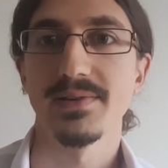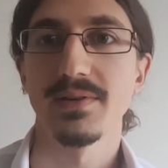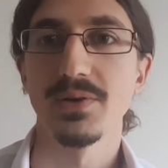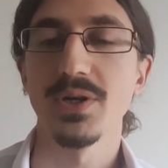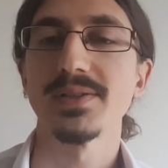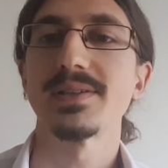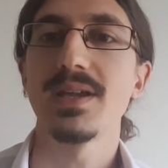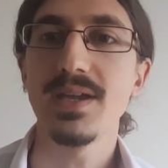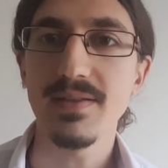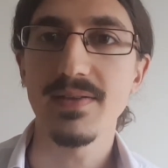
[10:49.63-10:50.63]
You just
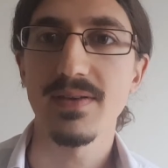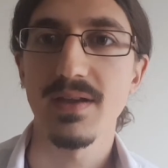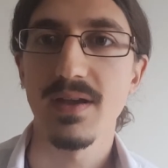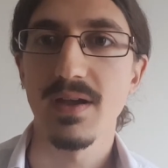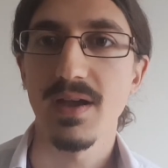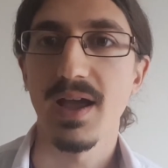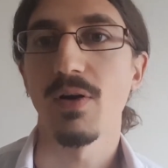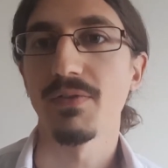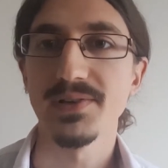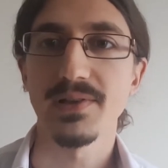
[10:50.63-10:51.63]
eat, and
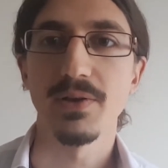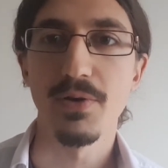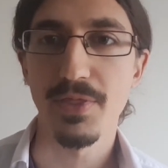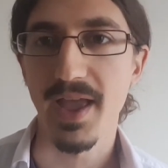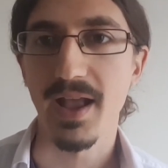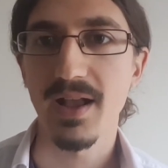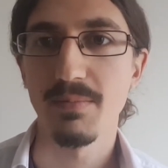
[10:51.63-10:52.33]
obviously you think,